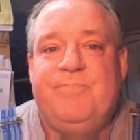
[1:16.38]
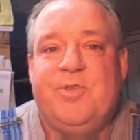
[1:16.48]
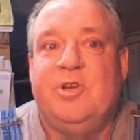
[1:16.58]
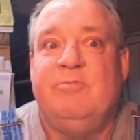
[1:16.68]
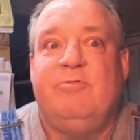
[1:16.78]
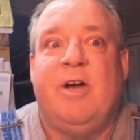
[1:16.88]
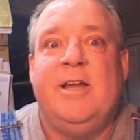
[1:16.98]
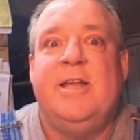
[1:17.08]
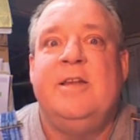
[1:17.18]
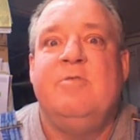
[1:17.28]
couldn't
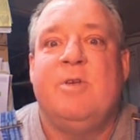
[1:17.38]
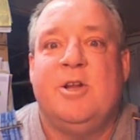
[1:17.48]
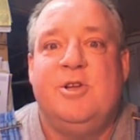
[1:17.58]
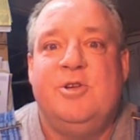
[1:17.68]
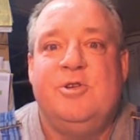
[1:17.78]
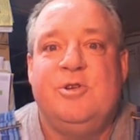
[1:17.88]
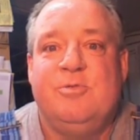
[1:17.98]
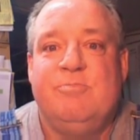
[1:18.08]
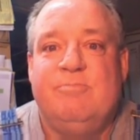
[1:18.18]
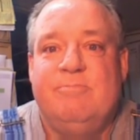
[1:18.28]
find anyone on
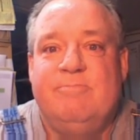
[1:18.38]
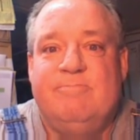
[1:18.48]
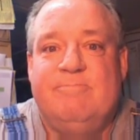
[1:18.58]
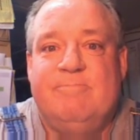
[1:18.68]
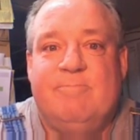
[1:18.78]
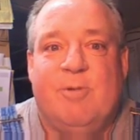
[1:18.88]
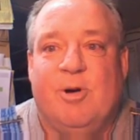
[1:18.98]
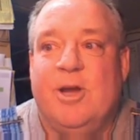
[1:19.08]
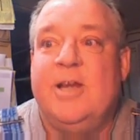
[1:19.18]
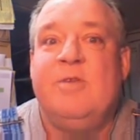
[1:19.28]
YouTube
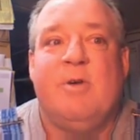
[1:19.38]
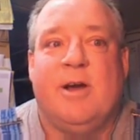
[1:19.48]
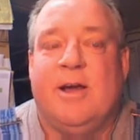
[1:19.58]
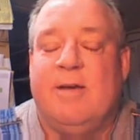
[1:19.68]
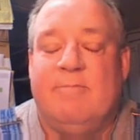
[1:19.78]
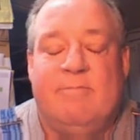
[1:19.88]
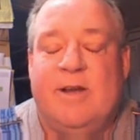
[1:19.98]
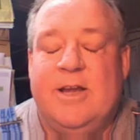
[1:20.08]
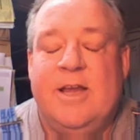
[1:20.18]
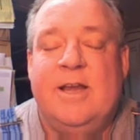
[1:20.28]
or anywhere. I haven't
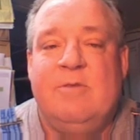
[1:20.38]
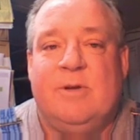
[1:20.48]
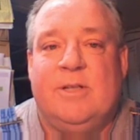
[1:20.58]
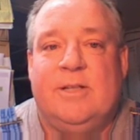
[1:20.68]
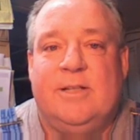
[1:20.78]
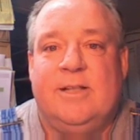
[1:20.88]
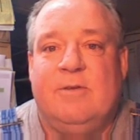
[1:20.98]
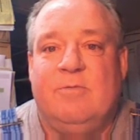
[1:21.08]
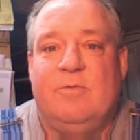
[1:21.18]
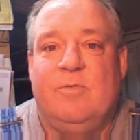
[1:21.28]
found anyone
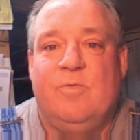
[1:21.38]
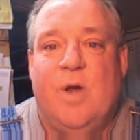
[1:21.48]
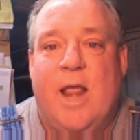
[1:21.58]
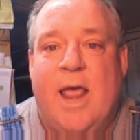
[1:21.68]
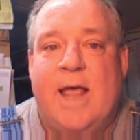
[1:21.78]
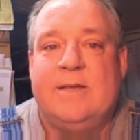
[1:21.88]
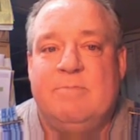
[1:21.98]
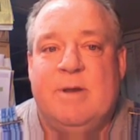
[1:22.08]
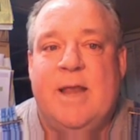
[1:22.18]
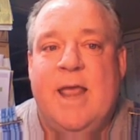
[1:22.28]
that
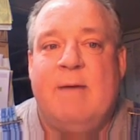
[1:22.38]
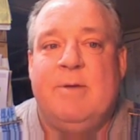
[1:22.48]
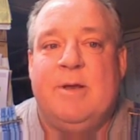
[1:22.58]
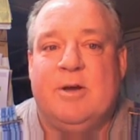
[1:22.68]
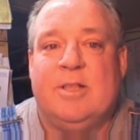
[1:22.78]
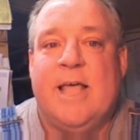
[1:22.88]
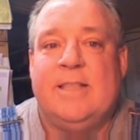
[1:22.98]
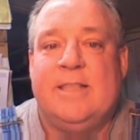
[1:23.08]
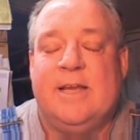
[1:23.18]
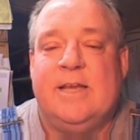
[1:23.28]
hasn't been happy or
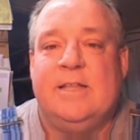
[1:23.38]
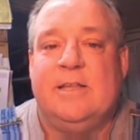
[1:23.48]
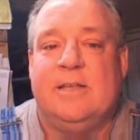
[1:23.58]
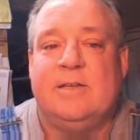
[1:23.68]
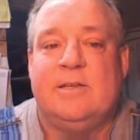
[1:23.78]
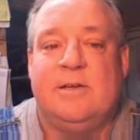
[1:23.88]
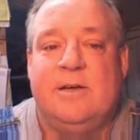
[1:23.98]
glad they did this.